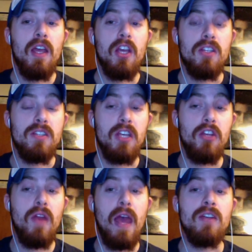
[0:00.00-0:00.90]

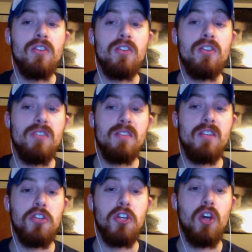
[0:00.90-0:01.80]
continue to enter
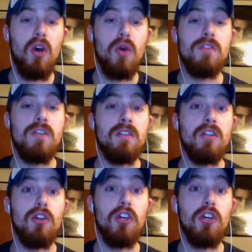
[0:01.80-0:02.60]
6-digit codes until